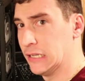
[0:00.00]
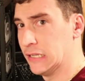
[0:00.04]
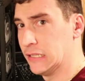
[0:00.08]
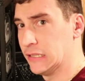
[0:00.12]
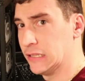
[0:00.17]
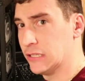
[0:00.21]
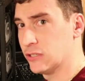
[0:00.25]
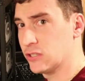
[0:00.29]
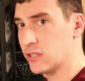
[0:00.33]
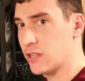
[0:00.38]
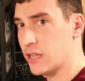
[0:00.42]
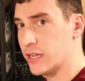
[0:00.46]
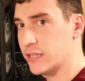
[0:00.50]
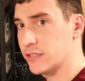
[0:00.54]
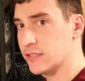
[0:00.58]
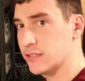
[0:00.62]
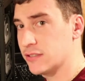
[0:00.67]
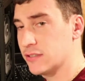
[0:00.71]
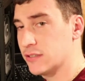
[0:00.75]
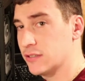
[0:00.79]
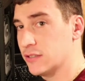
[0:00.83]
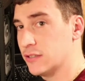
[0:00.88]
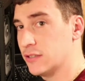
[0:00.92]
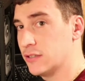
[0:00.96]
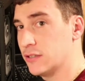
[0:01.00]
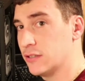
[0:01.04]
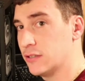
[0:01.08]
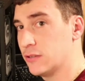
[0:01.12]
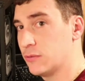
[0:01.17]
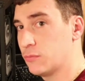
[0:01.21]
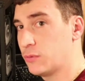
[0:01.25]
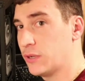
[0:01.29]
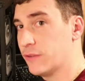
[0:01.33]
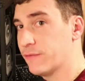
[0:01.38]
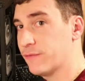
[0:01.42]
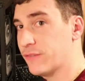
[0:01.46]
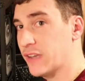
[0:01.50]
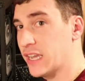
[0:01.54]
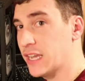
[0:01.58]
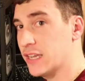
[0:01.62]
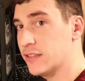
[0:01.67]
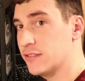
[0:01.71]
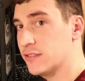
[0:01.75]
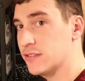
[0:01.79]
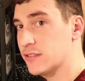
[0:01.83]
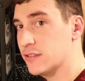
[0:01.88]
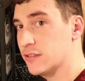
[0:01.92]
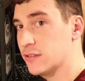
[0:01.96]
There's lights. We have
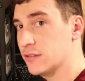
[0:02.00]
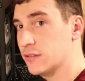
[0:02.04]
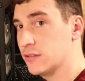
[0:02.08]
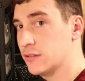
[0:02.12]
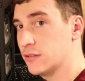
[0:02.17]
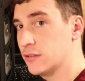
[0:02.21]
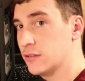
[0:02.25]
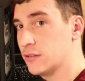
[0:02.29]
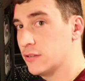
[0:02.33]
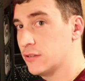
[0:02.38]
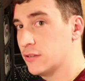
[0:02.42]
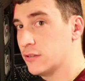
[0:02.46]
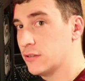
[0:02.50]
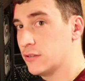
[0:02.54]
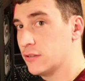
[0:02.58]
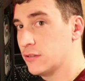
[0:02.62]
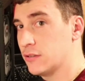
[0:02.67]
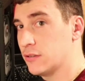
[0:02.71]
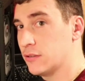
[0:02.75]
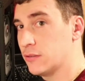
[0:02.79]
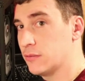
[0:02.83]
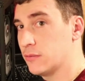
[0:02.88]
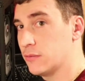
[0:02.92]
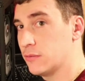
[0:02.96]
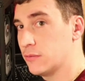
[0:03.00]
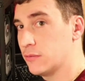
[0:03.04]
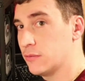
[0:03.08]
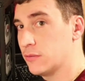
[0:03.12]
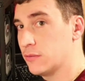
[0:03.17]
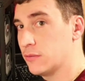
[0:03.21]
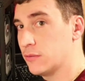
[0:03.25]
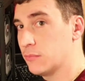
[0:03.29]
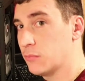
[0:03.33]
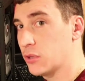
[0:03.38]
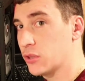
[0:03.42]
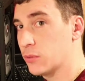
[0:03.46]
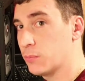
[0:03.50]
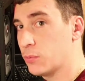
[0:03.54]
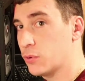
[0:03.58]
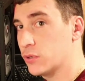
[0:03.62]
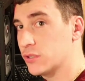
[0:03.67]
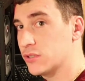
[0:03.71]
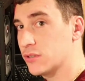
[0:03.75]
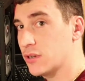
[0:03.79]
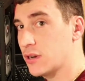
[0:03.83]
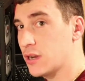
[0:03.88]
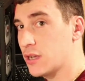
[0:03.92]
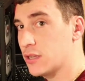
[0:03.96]
fans.
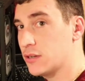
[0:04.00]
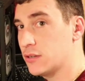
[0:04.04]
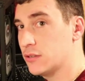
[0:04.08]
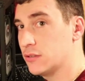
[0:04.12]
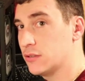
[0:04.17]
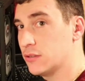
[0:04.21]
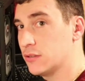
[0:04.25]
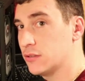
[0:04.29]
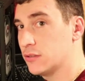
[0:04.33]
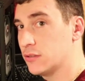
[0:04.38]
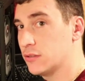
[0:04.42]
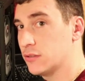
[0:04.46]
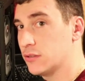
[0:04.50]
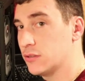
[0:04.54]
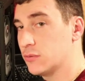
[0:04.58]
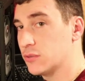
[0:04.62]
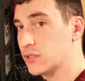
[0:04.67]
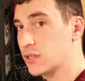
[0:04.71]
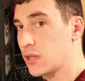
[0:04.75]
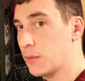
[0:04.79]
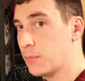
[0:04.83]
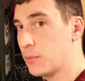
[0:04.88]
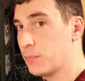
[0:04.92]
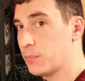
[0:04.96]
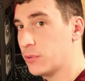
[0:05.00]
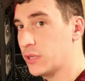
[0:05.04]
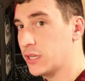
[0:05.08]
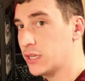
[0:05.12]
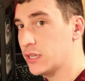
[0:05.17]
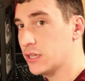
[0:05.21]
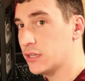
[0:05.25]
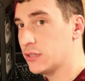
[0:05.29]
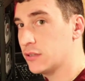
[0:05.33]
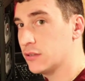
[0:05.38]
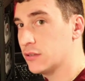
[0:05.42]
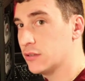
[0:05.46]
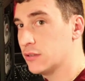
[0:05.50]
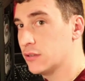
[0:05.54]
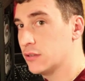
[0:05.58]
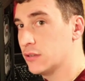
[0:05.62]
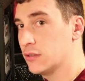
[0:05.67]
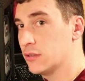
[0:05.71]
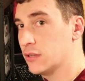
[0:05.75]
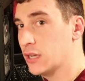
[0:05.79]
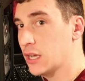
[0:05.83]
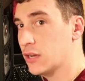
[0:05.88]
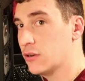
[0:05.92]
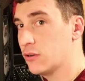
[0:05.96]
Motherboards are on. There's a couple blinking.
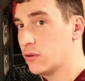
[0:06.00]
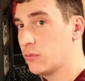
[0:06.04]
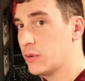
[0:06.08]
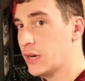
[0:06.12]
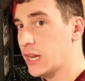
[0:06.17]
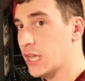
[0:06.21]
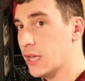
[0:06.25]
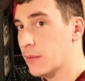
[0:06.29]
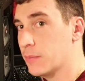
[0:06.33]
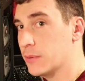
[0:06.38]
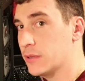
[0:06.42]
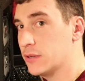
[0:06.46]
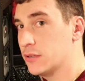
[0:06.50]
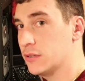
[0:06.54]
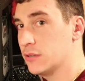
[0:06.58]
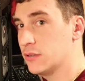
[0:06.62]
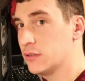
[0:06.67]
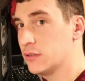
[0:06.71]
I don't know what happened.